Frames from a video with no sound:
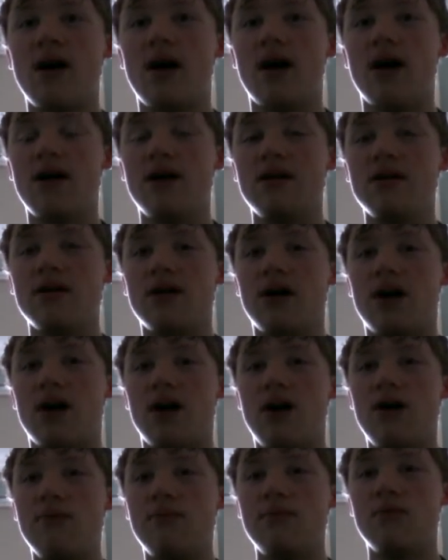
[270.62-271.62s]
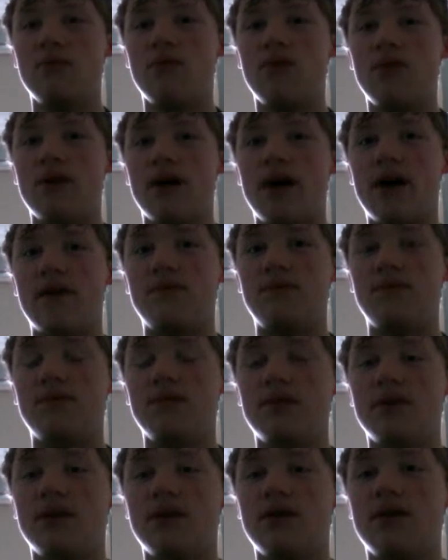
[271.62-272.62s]
I hope you won't have
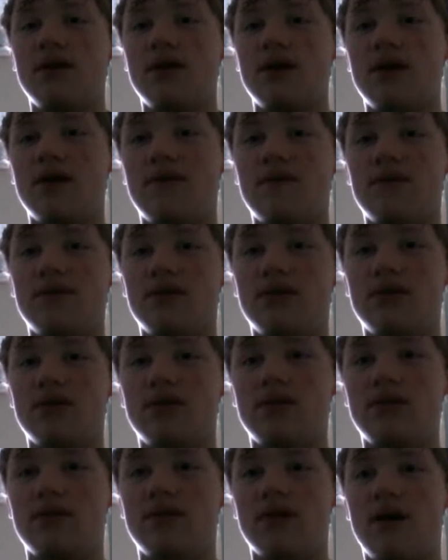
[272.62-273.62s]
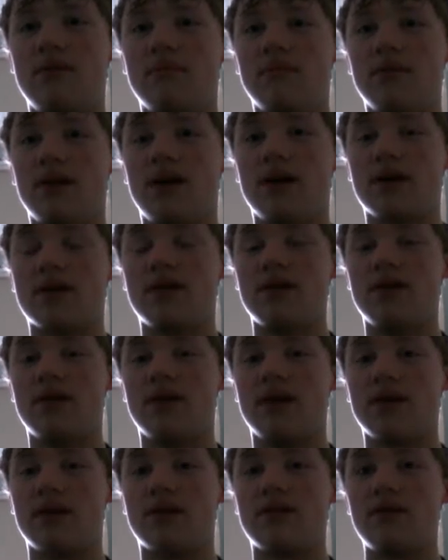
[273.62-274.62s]
dumb luck
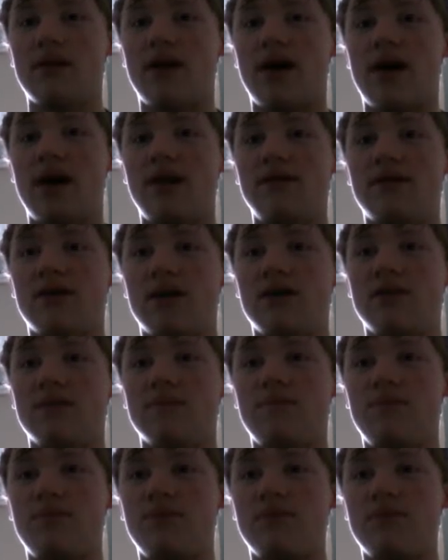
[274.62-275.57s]
like I did,